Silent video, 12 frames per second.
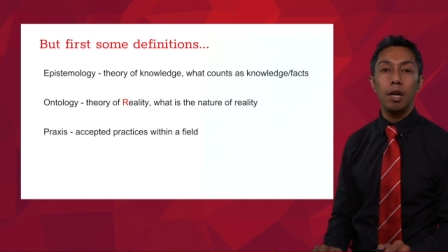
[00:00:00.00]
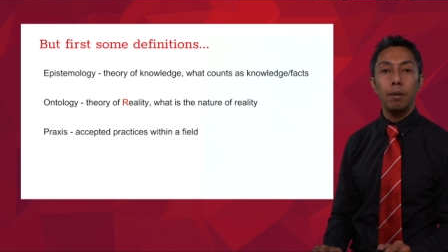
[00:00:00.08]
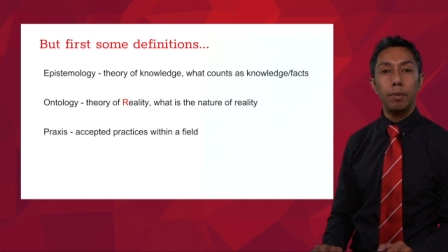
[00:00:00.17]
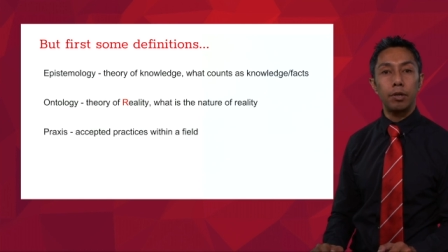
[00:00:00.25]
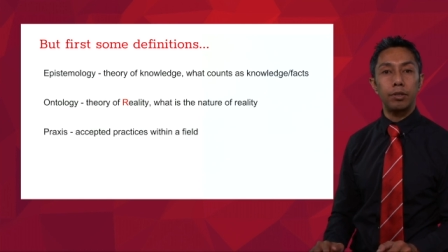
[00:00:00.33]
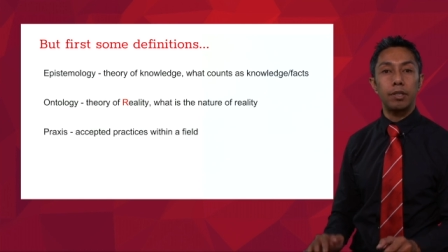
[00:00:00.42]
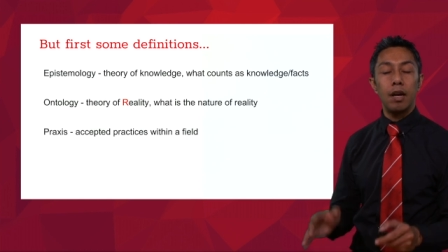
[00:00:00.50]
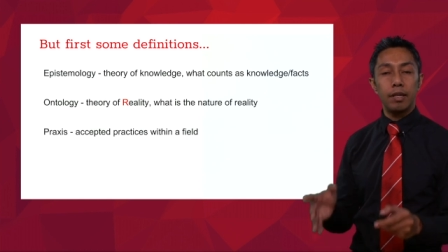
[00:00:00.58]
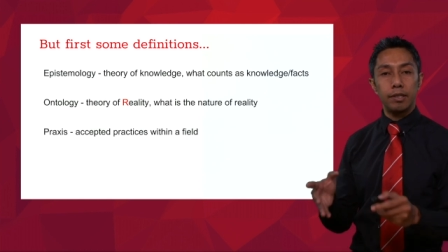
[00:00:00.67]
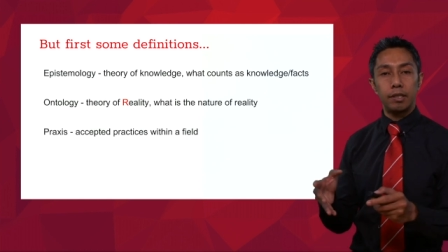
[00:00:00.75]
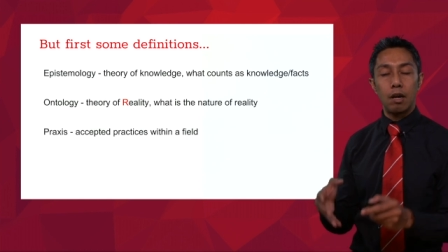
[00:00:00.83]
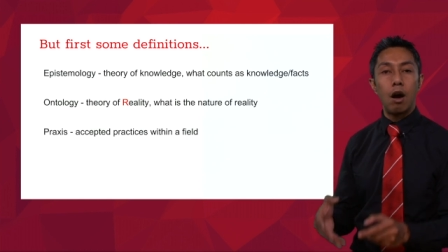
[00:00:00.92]
because
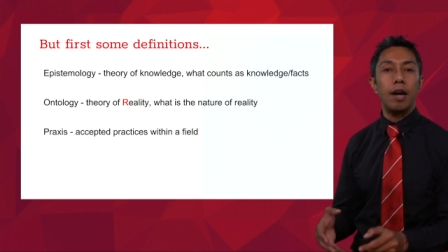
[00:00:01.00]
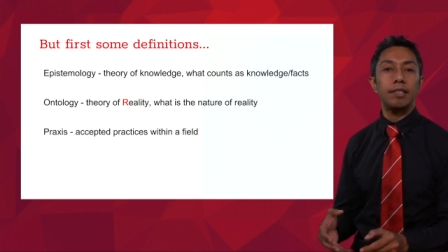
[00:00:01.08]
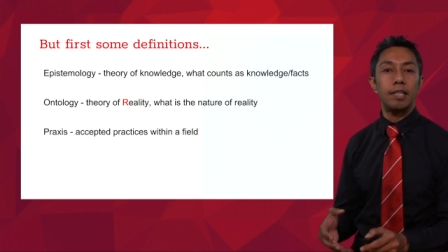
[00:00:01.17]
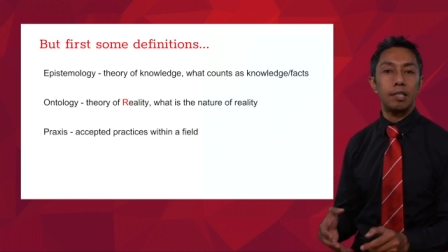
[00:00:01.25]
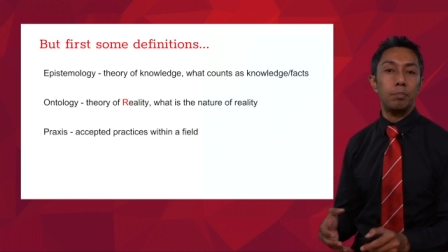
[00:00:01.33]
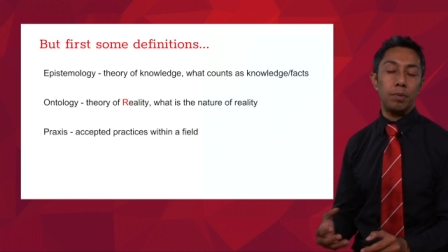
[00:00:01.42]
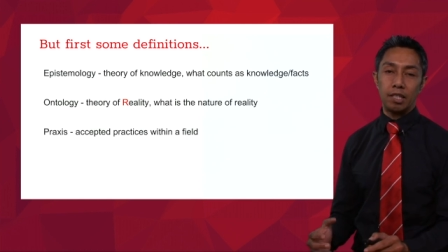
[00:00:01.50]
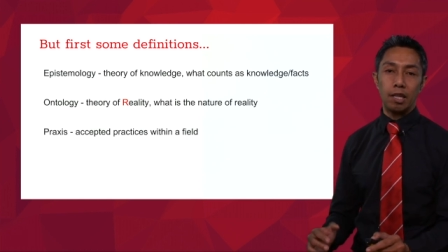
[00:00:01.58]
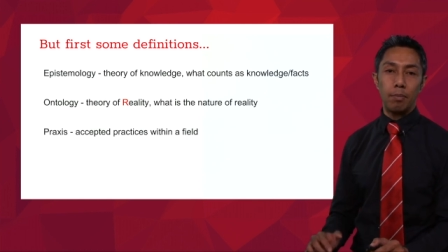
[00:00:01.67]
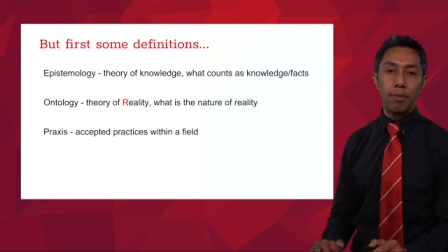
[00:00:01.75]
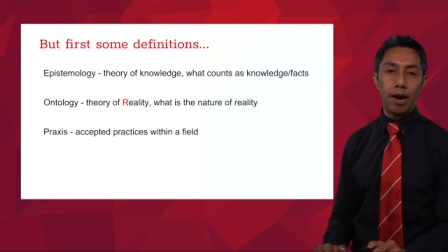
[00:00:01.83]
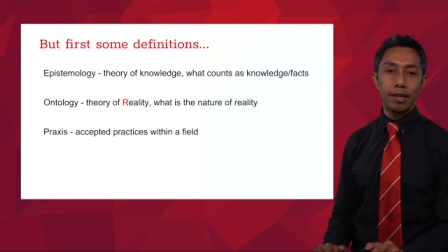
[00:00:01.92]
science has particular
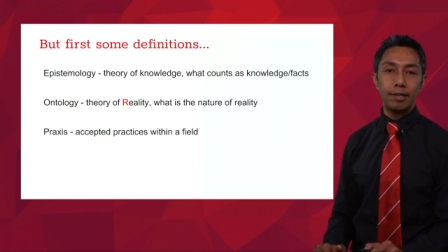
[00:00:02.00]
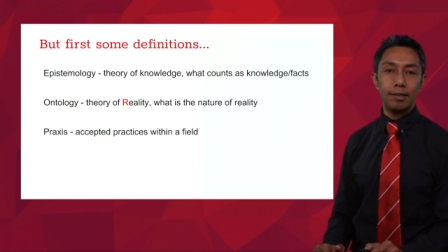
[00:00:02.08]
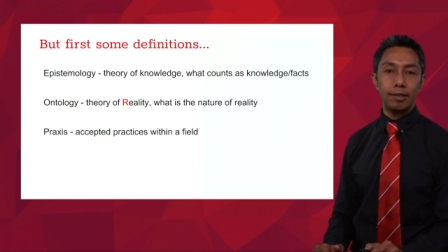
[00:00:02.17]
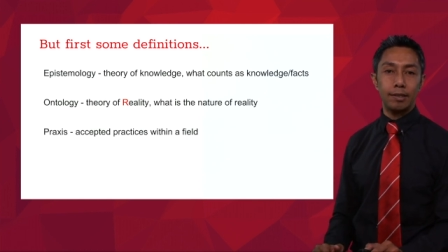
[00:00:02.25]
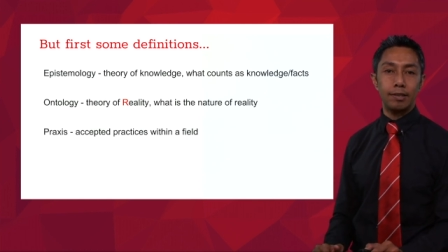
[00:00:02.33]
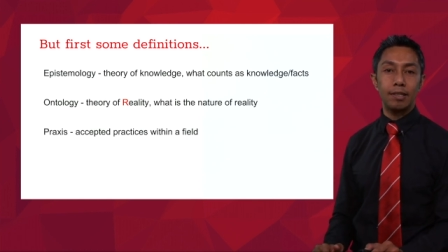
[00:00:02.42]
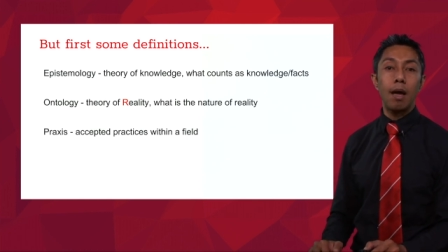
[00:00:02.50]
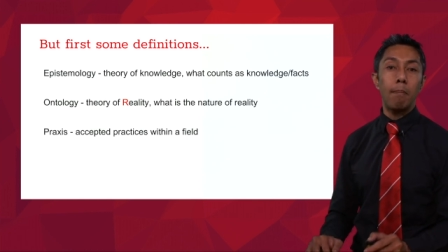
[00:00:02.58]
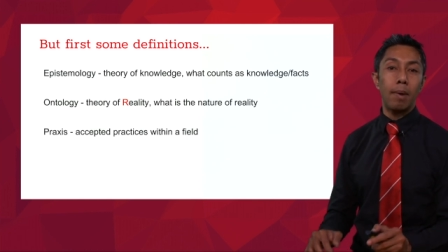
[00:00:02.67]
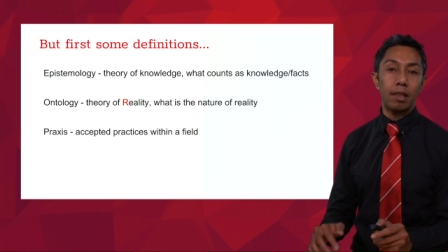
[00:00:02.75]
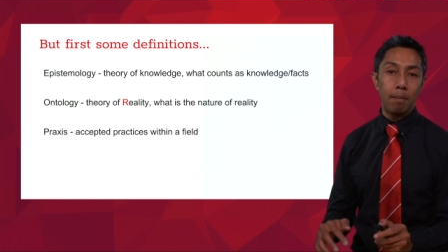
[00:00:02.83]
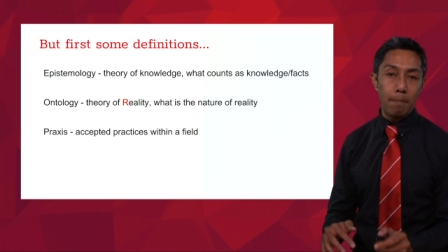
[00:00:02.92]
practices,
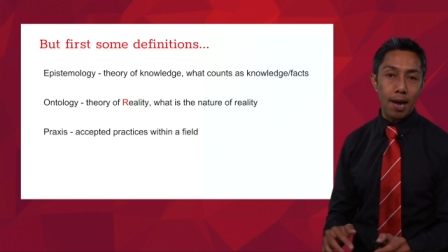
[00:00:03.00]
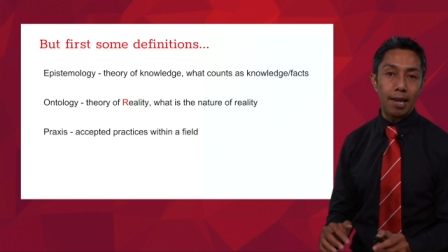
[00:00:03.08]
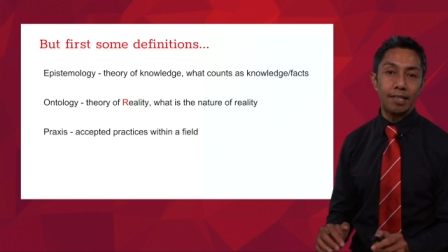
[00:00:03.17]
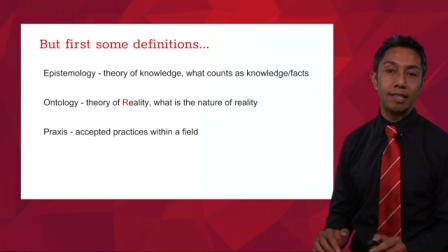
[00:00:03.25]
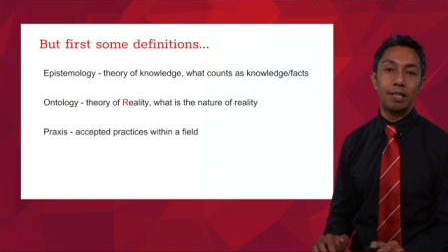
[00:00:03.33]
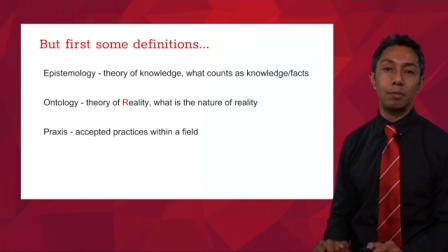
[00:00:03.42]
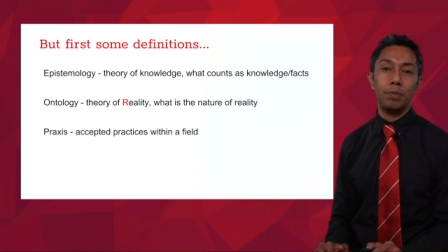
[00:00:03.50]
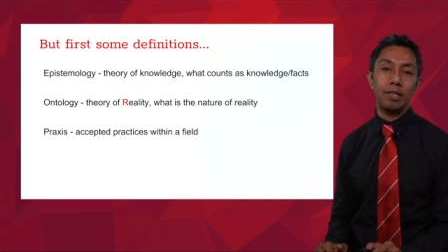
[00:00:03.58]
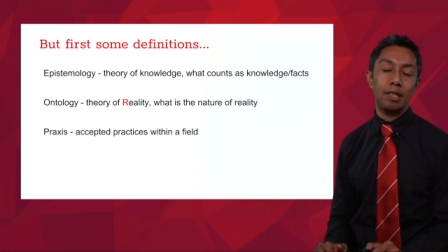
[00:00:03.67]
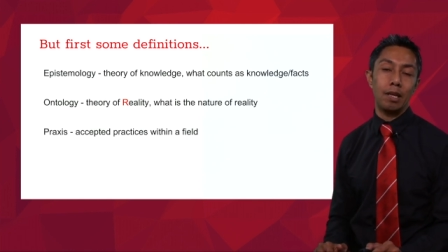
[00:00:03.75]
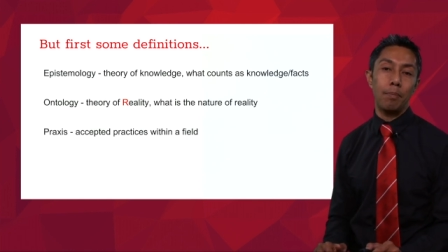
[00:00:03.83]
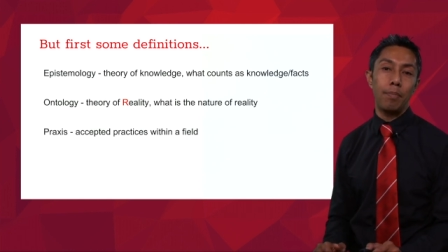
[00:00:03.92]
mathematics has
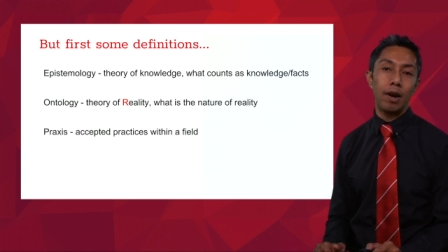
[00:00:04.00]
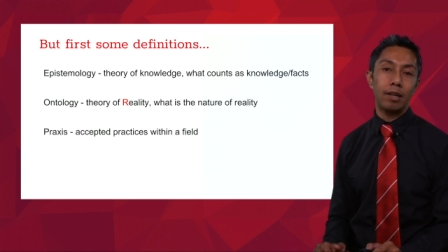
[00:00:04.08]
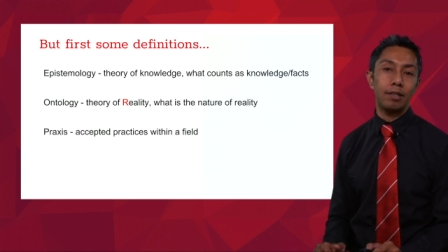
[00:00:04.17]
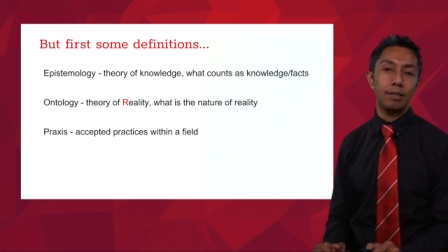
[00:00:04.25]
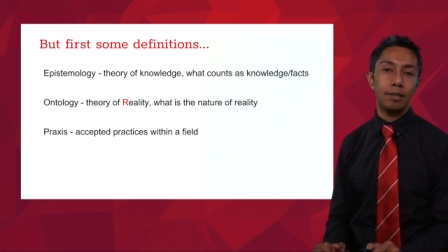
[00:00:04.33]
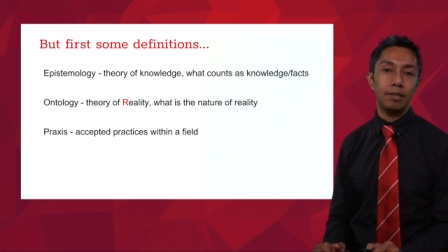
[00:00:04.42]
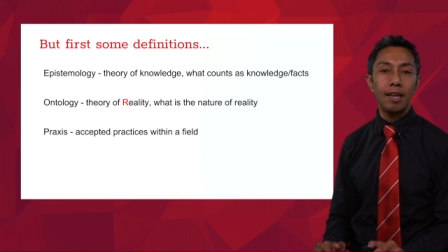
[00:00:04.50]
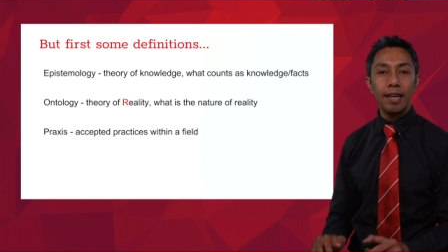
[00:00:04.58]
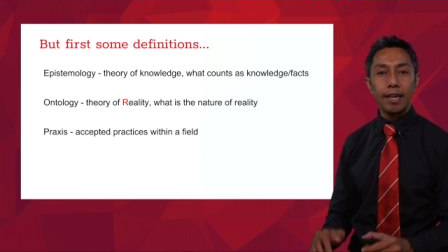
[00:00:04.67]
particular practices,